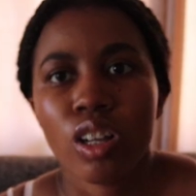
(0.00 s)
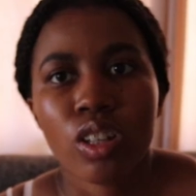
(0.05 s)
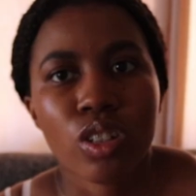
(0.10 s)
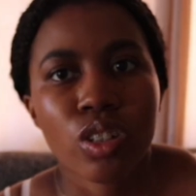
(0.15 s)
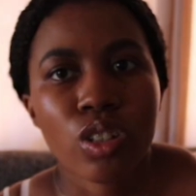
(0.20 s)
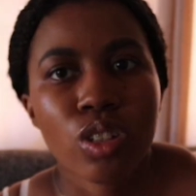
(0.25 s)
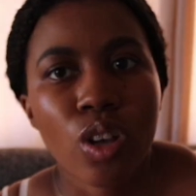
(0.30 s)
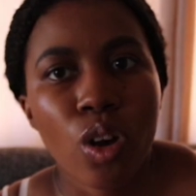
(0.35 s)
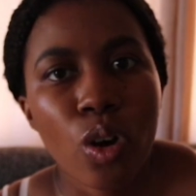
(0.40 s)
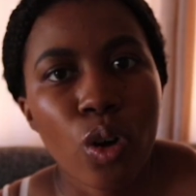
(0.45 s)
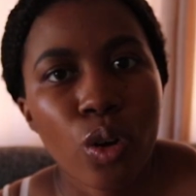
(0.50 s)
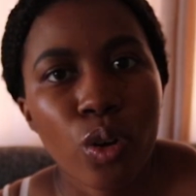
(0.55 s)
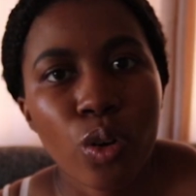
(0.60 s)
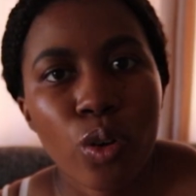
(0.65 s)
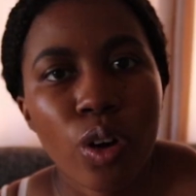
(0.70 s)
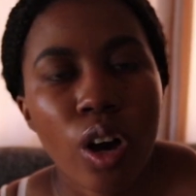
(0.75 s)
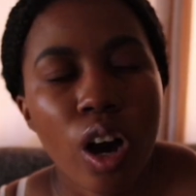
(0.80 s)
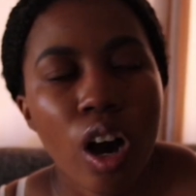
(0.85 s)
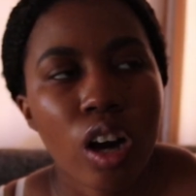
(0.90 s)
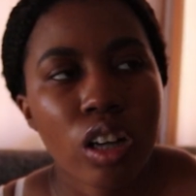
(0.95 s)

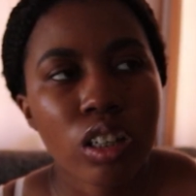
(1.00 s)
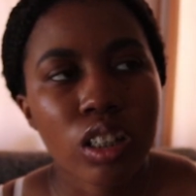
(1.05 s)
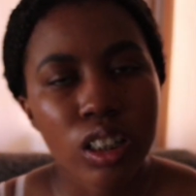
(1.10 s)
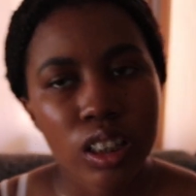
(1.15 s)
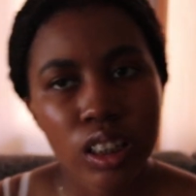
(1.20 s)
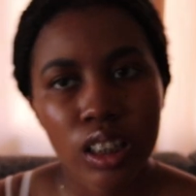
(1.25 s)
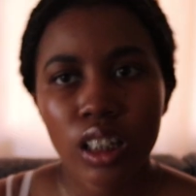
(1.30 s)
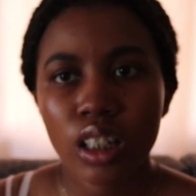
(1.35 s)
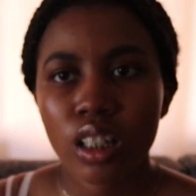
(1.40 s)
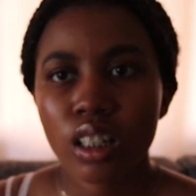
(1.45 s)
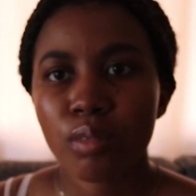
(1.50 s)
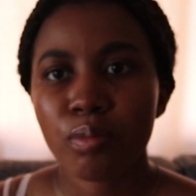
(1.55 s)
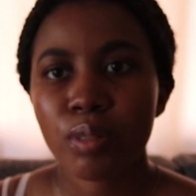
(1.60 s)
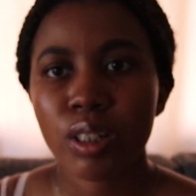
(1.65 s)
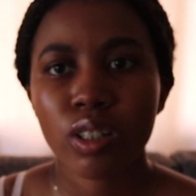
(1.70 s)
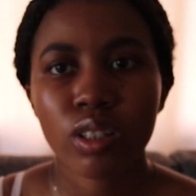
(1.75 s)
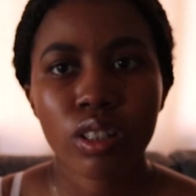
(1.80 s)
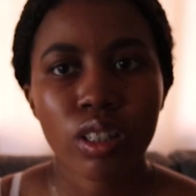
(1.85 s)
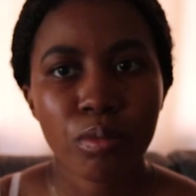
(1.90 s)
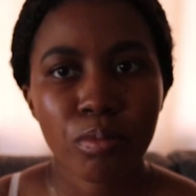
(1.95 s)
So honestly,
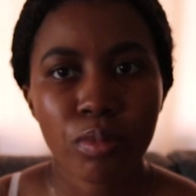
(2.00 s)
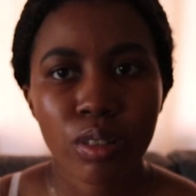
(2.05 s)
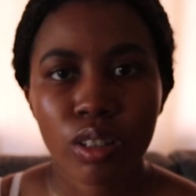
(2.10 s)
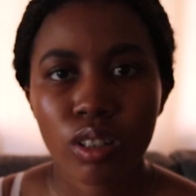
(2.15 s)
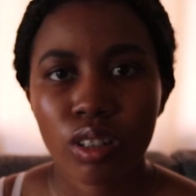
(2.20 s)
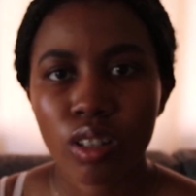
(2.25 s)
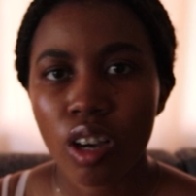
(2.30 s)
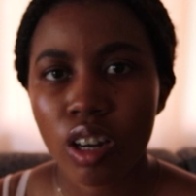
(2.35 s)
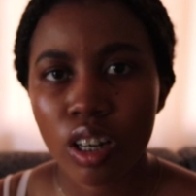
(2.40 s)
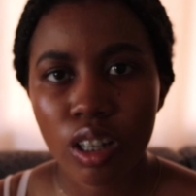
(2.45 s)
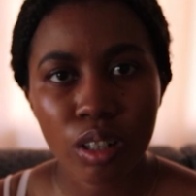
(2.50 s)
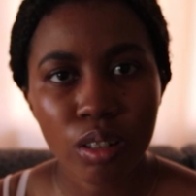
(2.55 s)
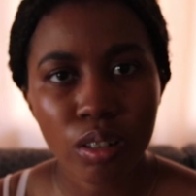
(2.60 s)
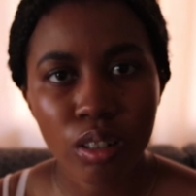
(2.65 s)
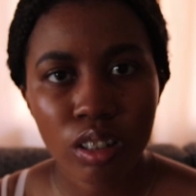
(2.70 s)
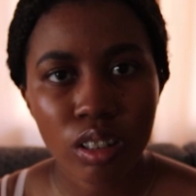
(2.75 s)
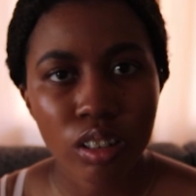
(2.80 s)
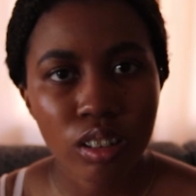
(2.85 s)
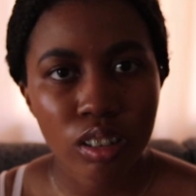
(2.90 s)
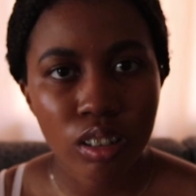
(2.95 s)
because I'm
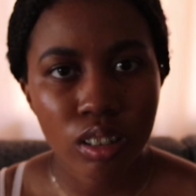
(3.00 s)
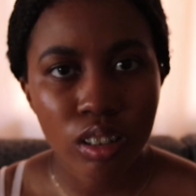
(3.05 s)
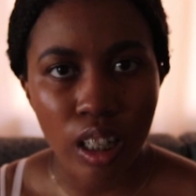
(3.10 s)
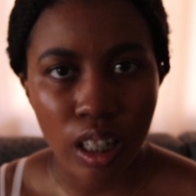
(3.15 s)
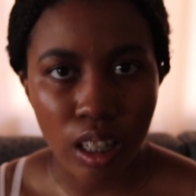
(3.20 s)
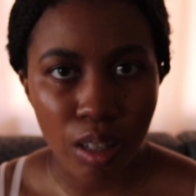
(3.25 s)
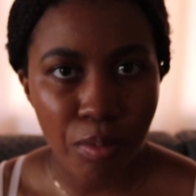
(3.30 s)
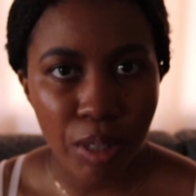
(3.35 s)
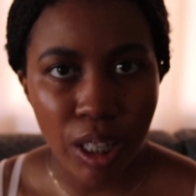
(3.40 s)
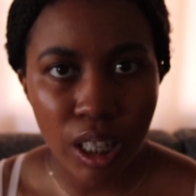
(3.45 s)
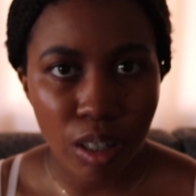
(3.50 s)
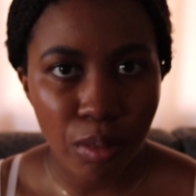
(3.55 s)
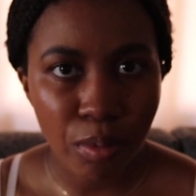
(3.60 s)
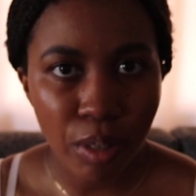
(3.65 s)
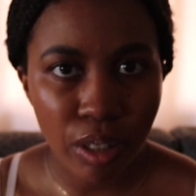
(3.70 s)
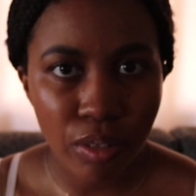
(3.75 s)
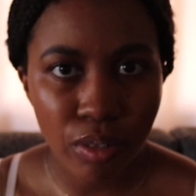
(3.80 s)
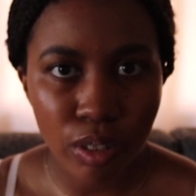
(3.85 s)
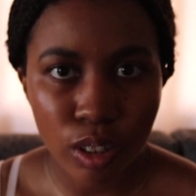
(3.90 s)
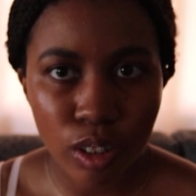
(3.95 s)
starting, like I'm eating
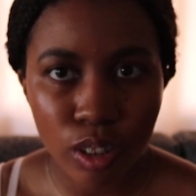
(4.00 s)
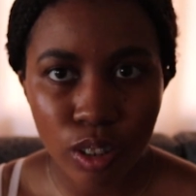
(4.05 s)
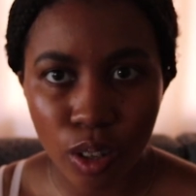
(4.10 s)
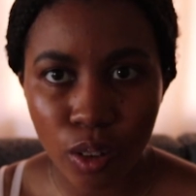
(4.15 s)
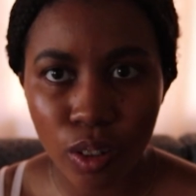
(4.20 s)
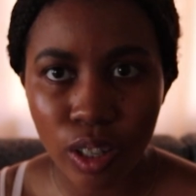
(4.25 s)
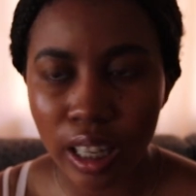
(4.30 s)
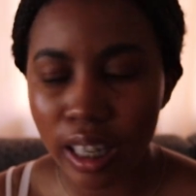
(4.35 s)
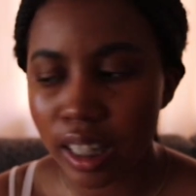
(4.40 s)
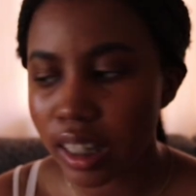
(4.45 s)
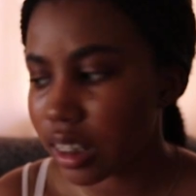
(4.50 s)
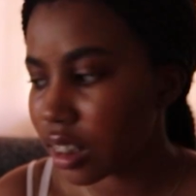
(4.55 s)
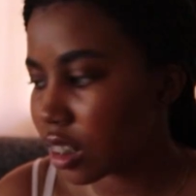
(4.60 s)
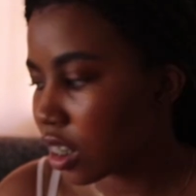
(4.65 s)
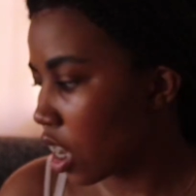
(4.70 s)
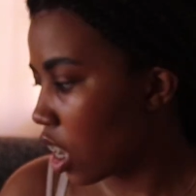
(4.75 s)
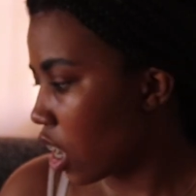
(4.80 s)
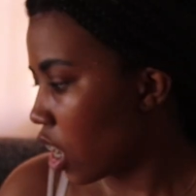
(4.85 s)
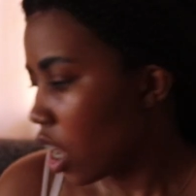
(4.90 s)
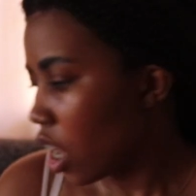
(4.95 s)
breakfast so late,